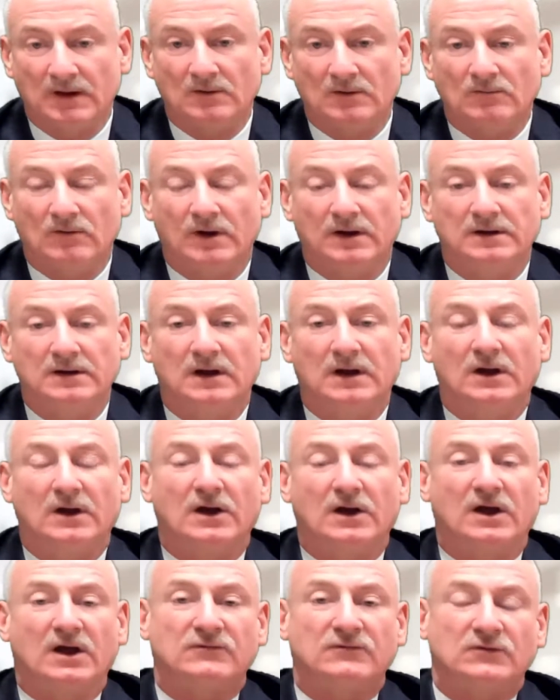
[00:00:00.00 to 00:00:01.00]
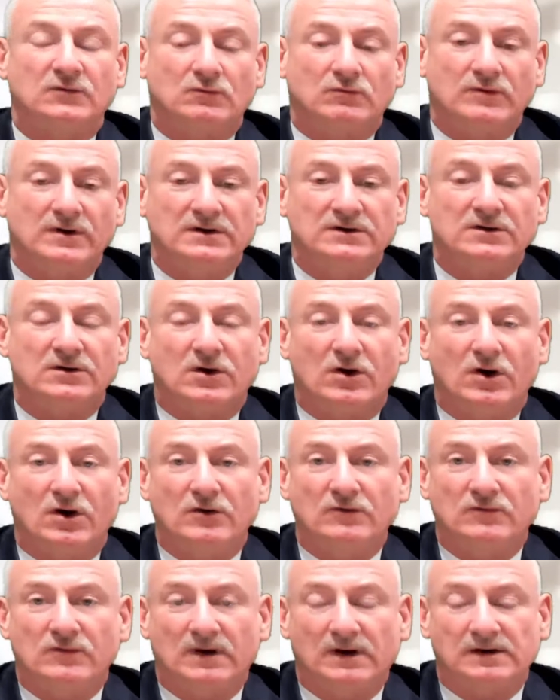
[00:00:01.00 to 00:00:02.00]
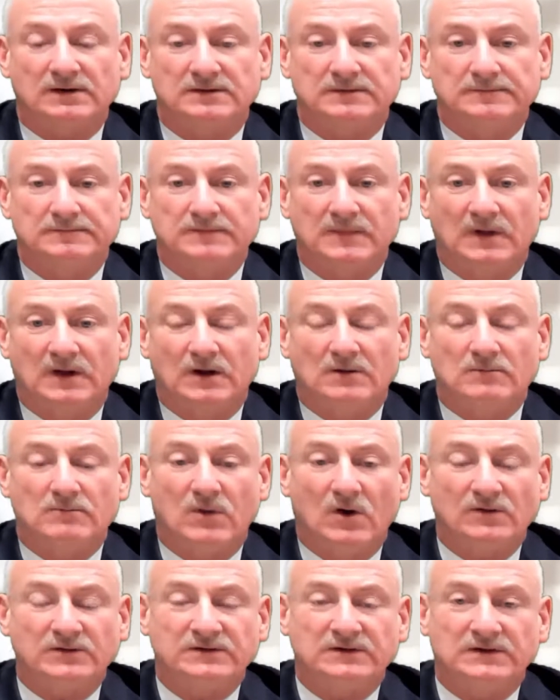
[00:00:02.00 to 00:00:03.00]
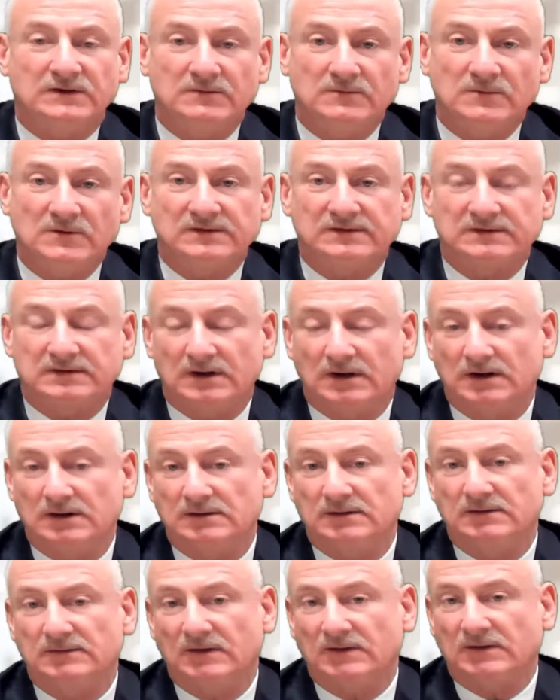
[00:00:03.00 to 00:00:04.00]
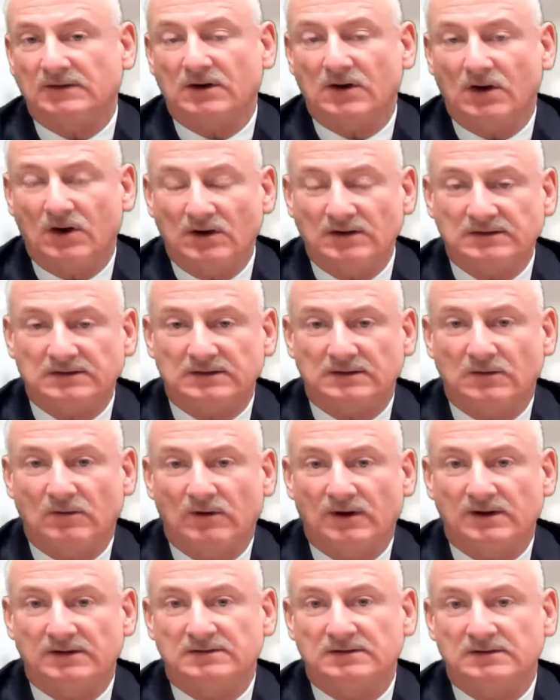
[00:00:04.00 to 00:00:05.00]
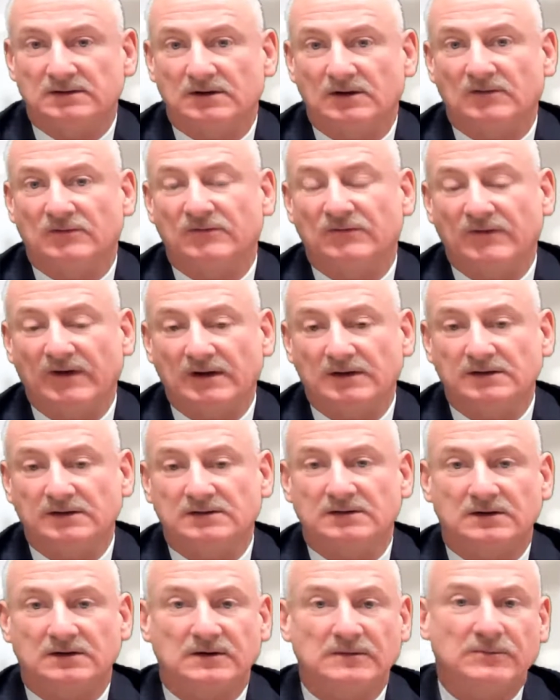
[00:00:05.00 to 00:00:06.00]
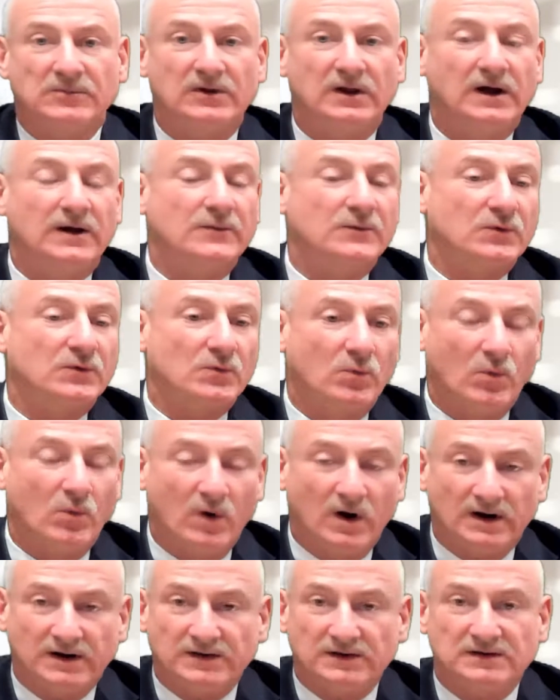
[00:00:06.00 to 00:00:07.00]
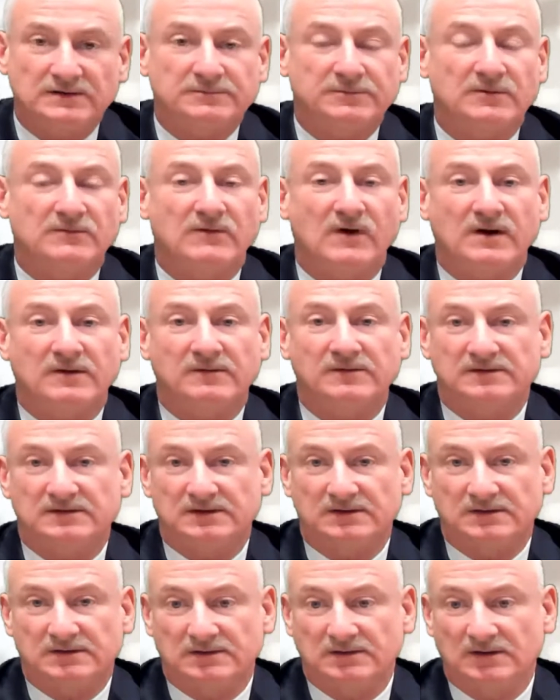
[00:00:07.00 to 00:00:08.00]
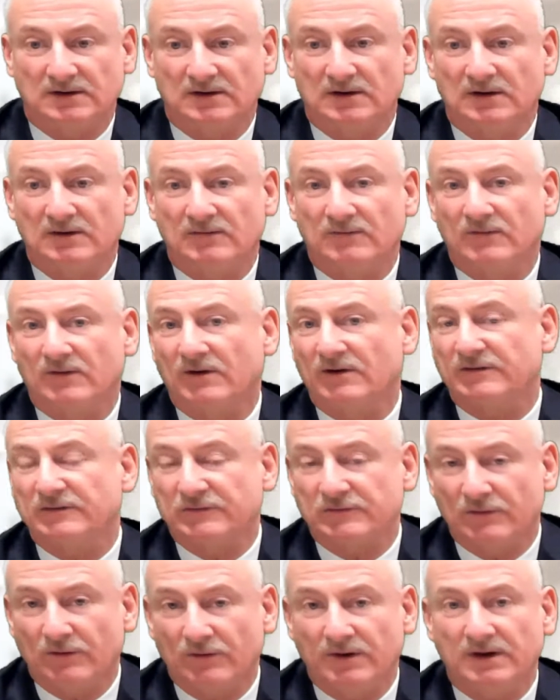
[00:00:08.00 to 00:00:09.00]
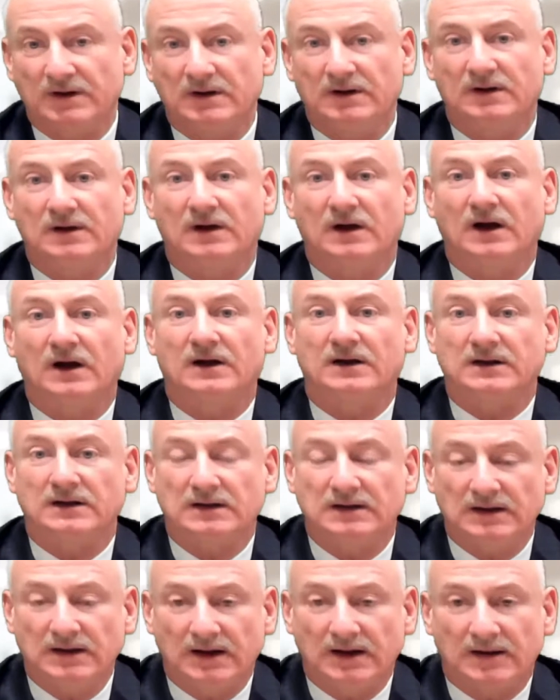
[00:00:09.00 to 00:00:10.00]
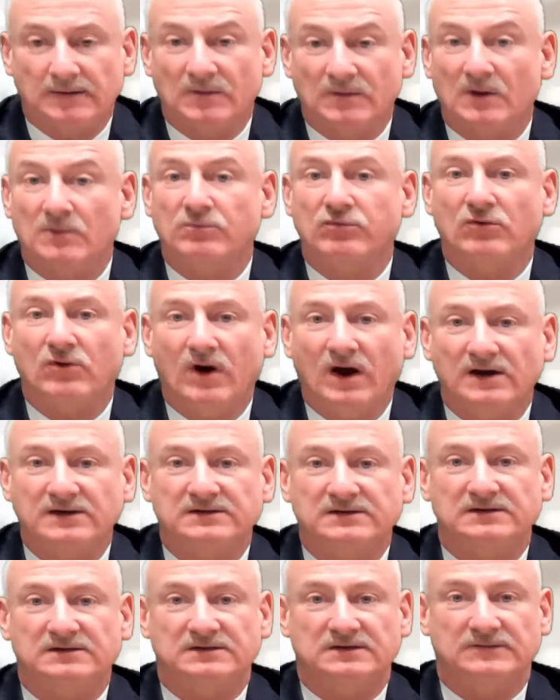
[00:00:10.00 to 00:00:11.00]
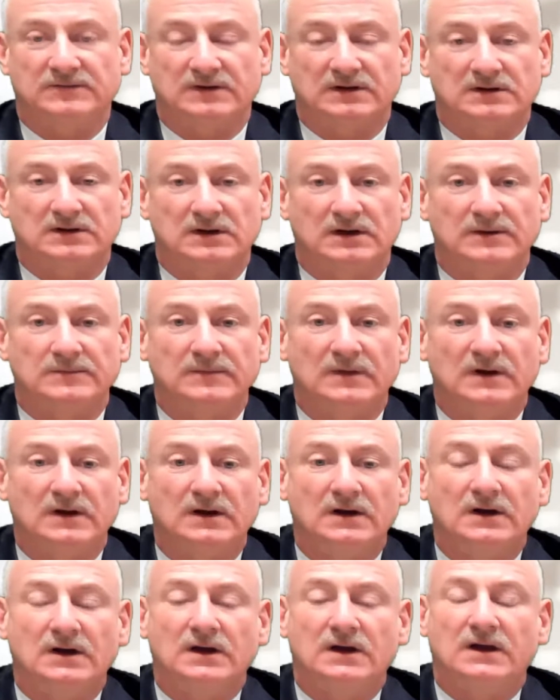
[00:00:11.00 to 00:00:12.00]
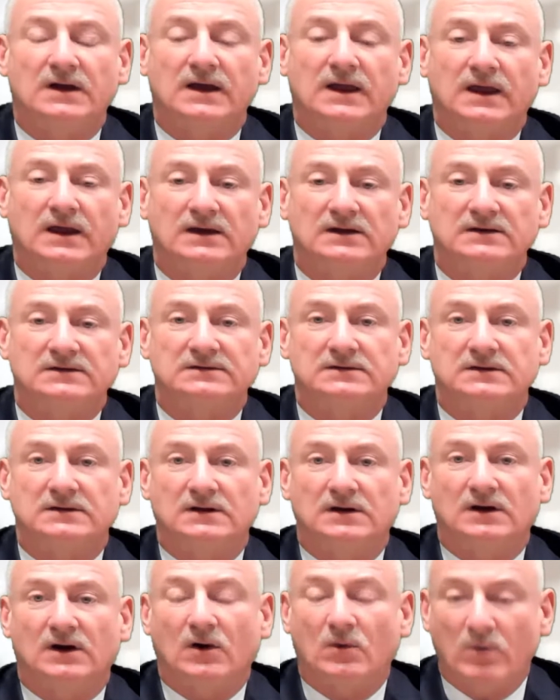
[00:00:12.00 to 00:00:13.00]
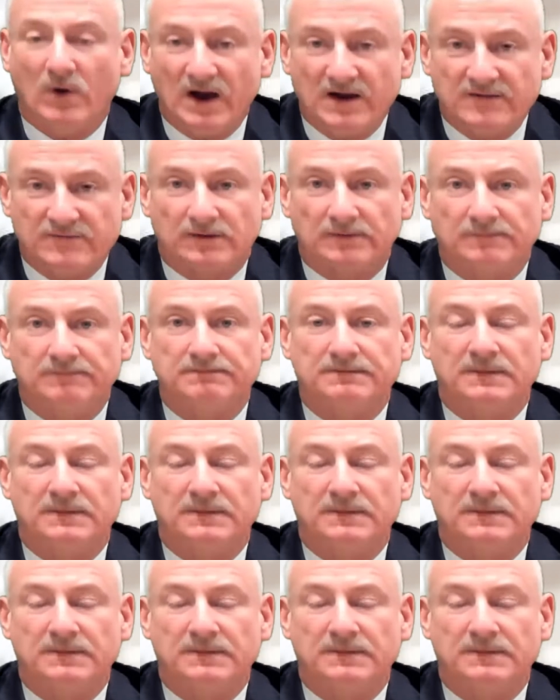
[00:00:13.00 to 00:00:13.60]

right? If you read your contracts, most of them will say that the consequence of failing to comply with one of these prerequisites for asserting a claim, the process of the claim, is a waiver.